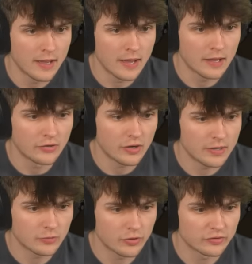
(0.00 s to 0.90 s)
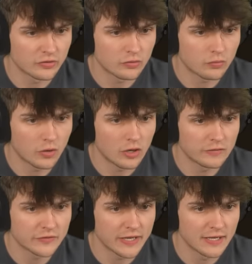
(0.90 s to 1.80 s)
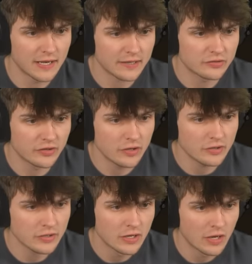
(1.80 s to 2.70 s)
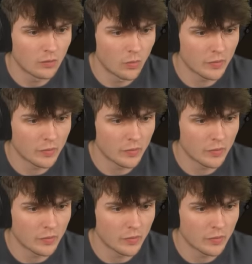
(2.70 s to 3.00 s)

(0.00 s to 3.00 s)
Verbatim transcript: and I'm going to craft a lectern. And what we're